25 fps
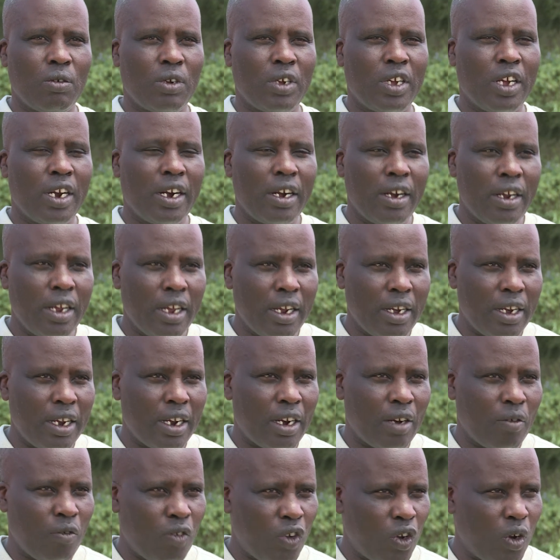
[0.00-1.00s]
create
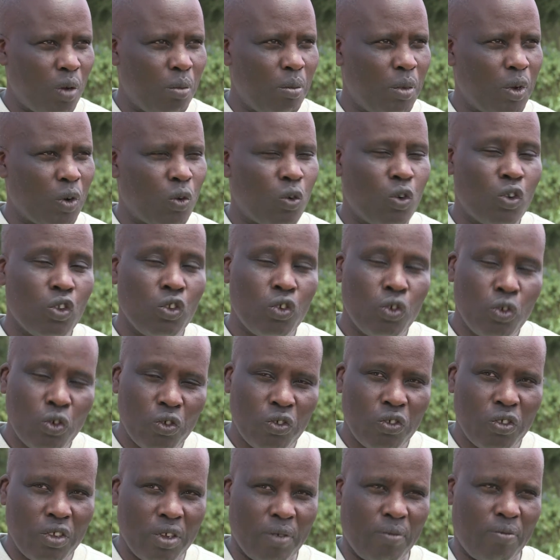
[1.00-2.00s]
an environment
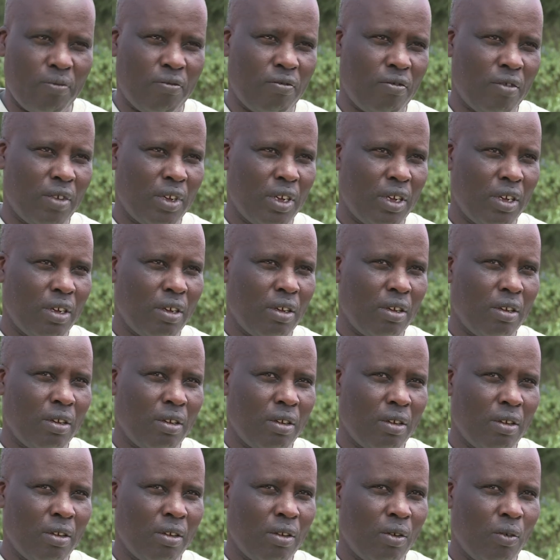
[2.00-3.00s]
conducive
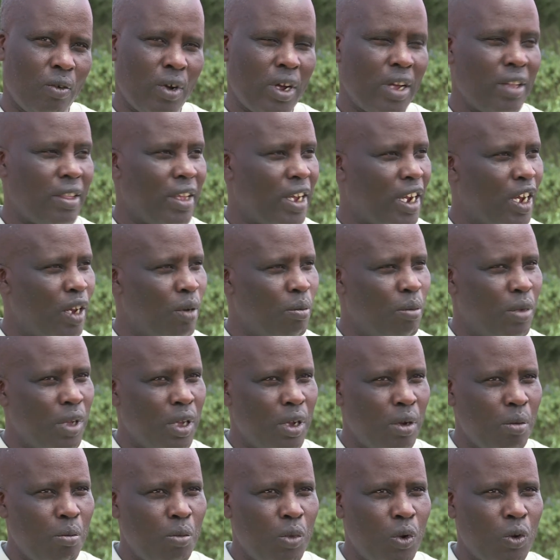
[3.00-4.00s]
where they can
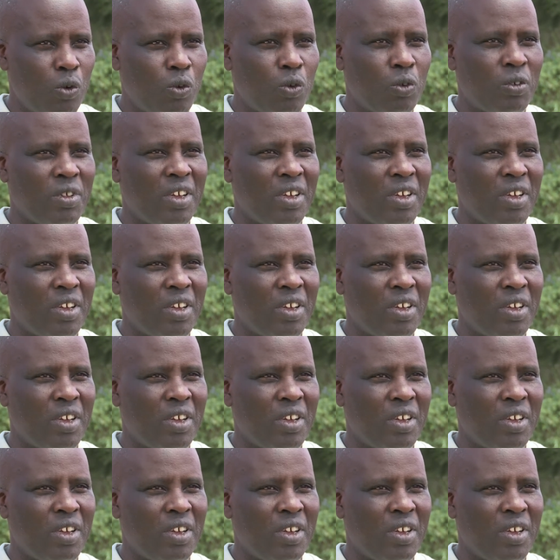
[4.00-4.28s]
be able to